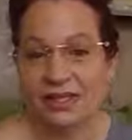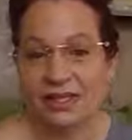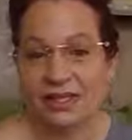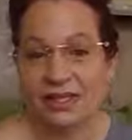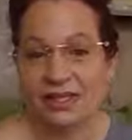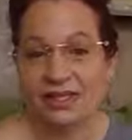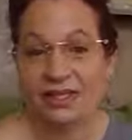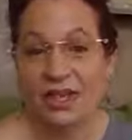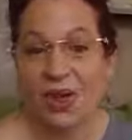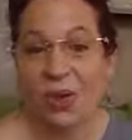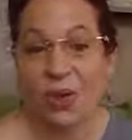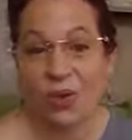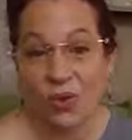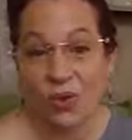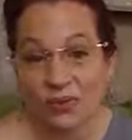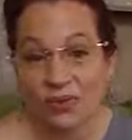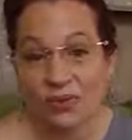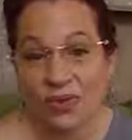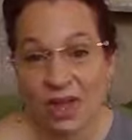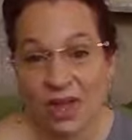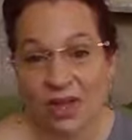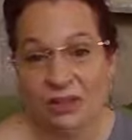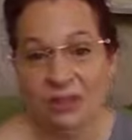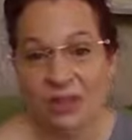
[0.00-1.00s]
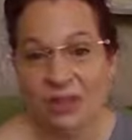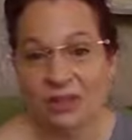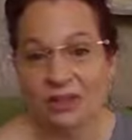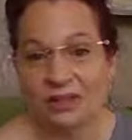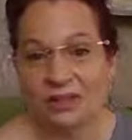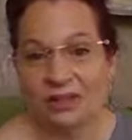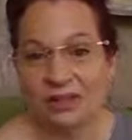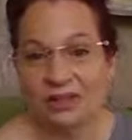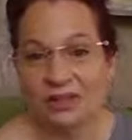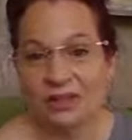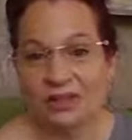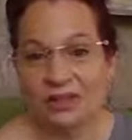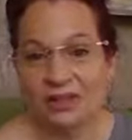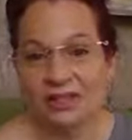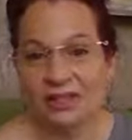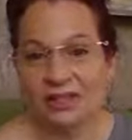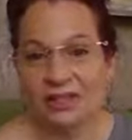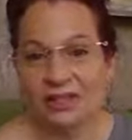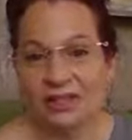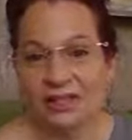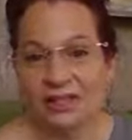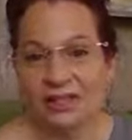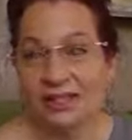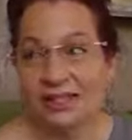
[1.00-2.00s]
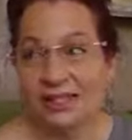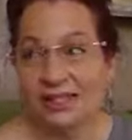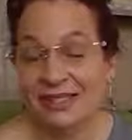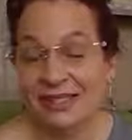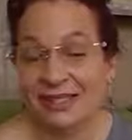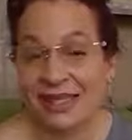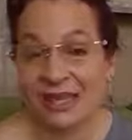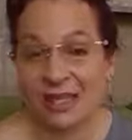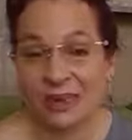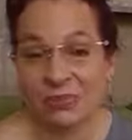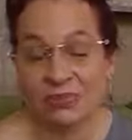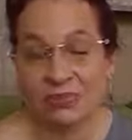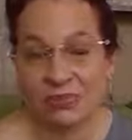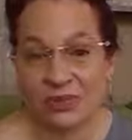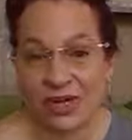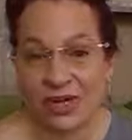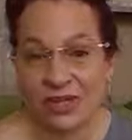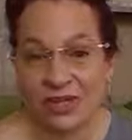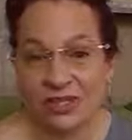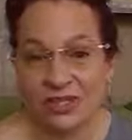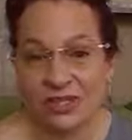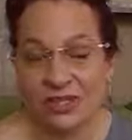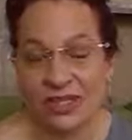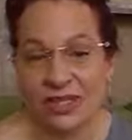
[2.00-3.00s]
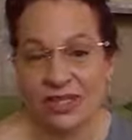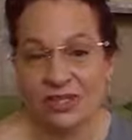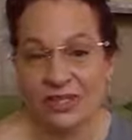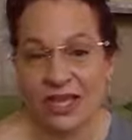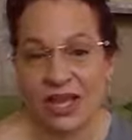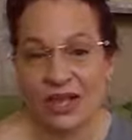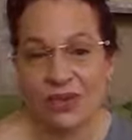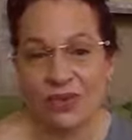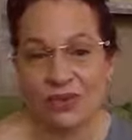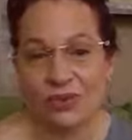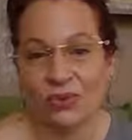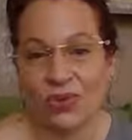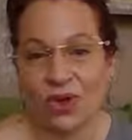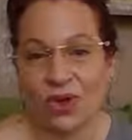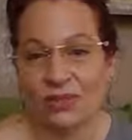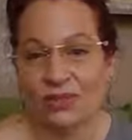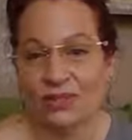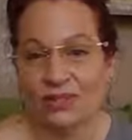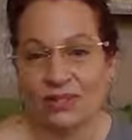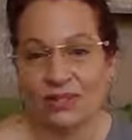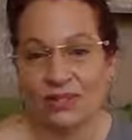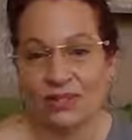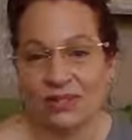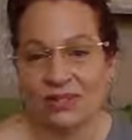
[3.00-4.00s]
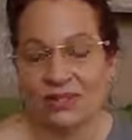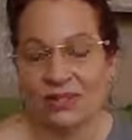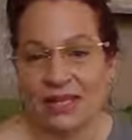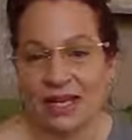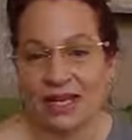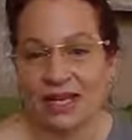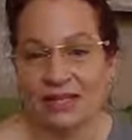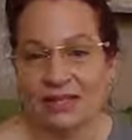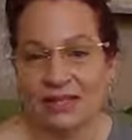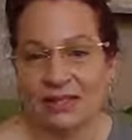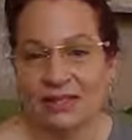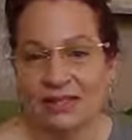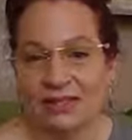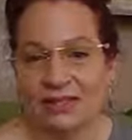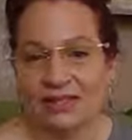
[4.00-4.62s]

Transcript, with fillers: It's a homecoming. It's a celebration. That's how God sees death.